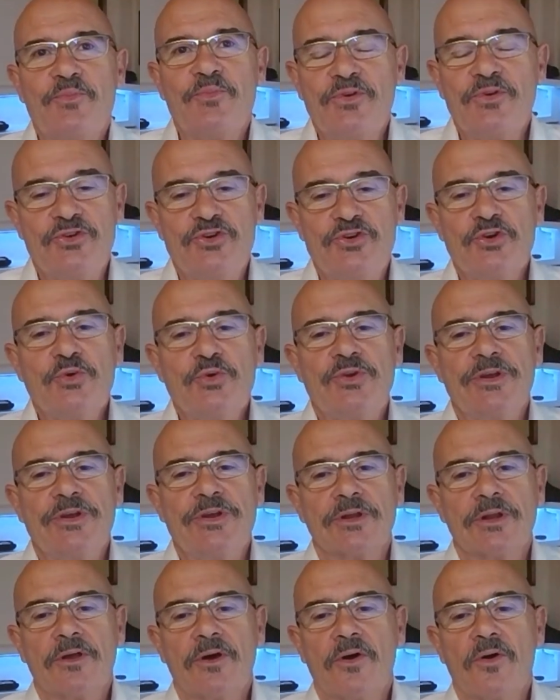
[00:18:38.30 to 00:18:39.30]
duty
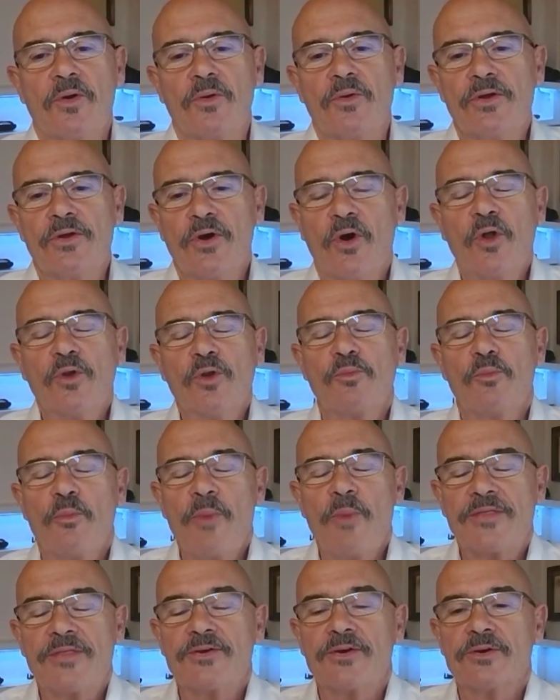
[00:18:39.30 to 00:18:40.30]
alone, the old
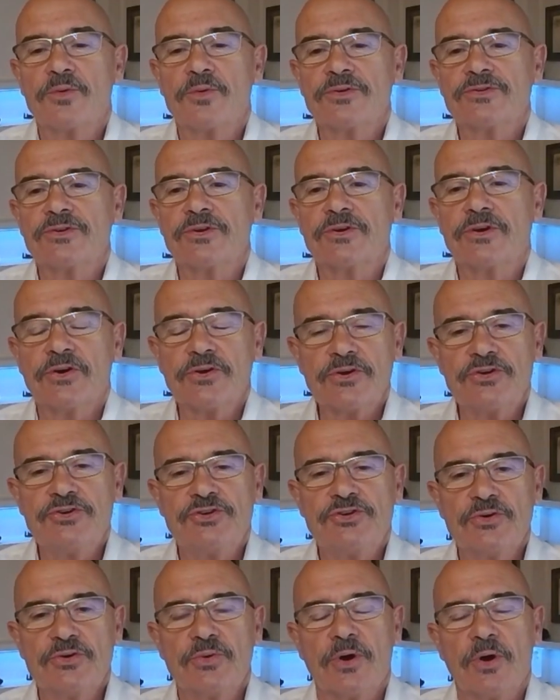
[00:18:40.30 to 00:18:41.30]
method was to cut a
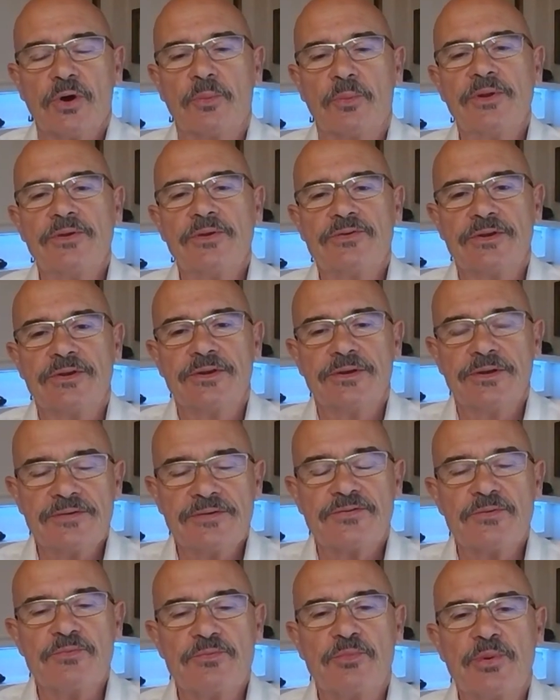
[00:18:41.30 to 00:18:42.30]
shoe up into the
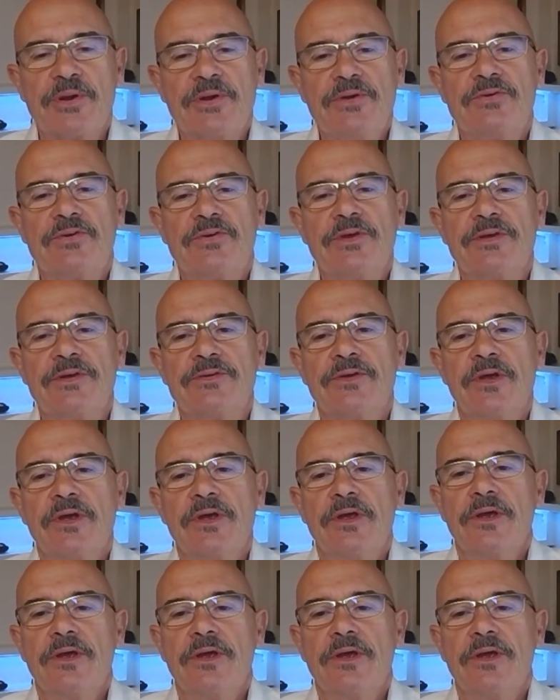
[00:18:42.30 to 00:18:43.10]
different pieces,